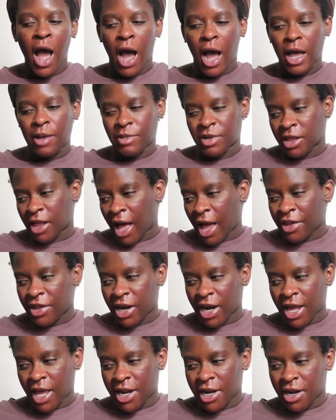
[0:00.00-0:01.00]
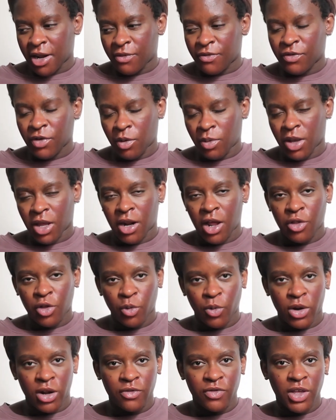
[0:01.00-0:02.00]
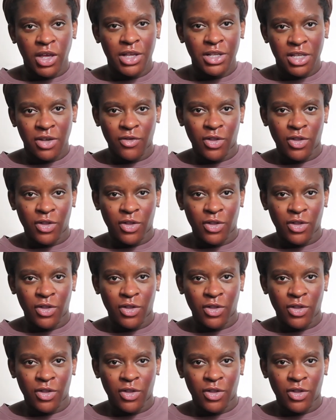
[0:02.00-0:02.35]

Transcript: I'm glad that I ended up filming another one of these,